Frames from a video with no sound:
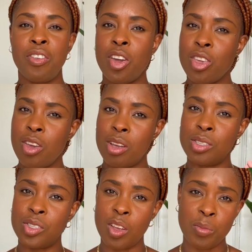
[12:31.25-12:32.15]
for your
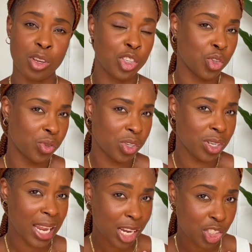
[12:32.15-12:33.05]
summer jewelry
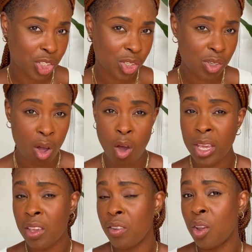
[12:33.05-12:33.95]
collection or
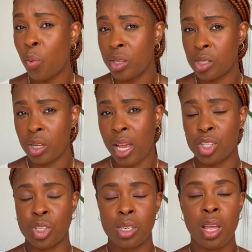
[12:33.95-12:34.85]
even your winter
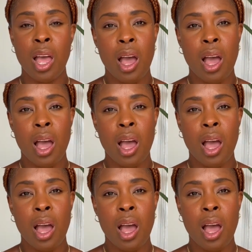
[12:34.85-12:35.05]
collection.